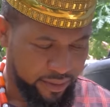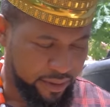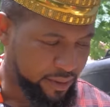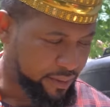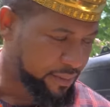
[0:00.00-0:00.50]

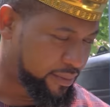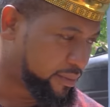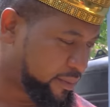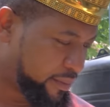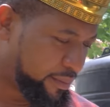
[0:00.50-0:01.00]
Oh,
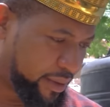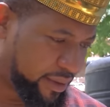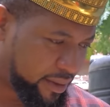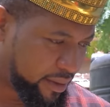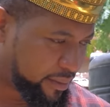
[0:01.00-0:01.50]

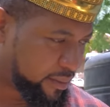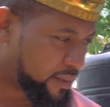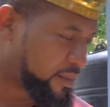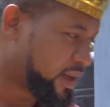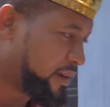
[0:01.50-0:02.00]
please, um,
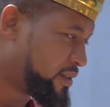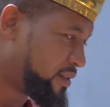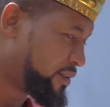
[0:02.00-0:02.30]
have this for